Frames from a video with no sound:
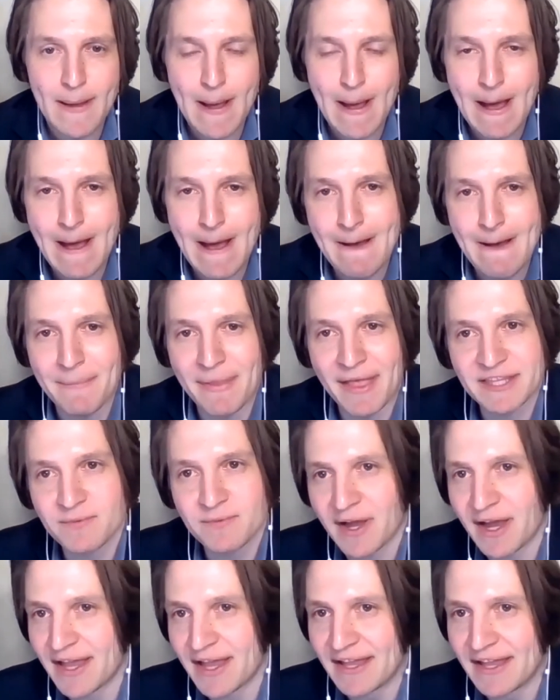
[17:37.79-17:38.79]
Um, that's
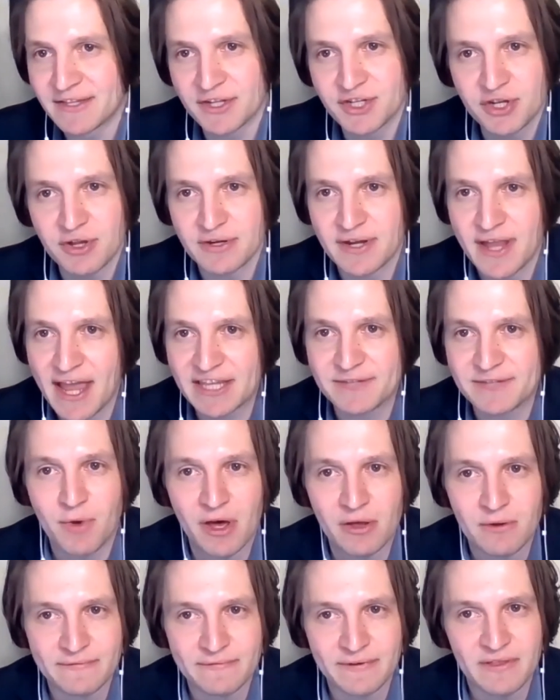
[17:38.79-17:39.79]
why, again, such a good case
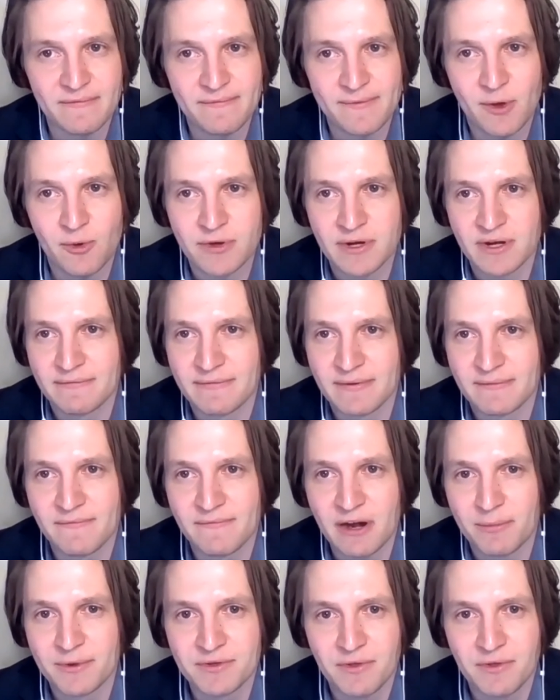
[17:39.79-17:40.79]
model for the failure of
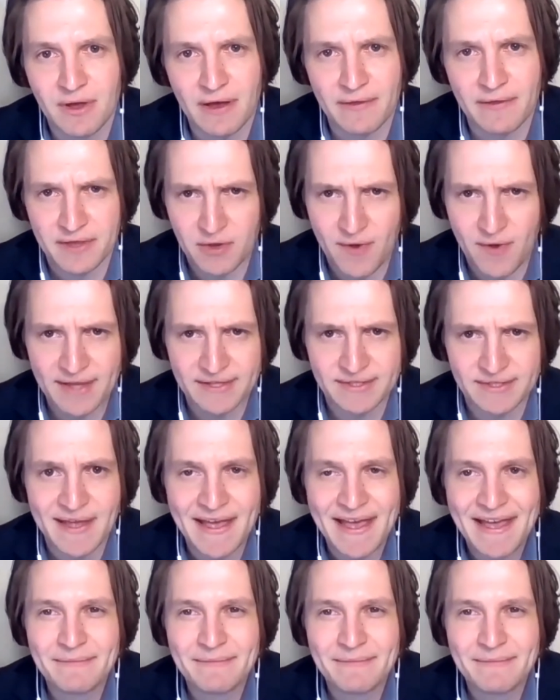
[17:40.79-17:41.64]
environmental law in the US,